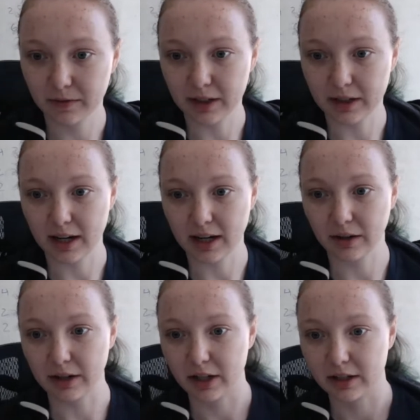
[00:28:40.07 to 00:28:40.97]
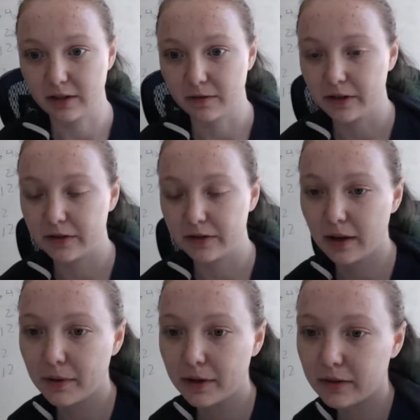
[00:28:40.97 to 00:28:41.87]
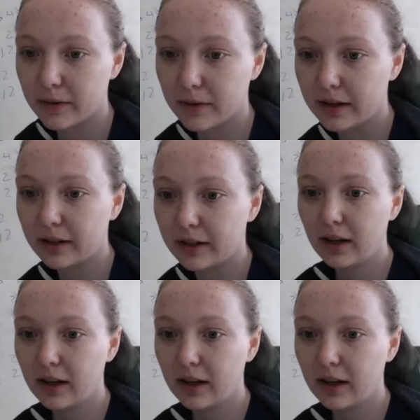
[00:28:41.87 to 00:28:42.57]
containing regexes for user input to run.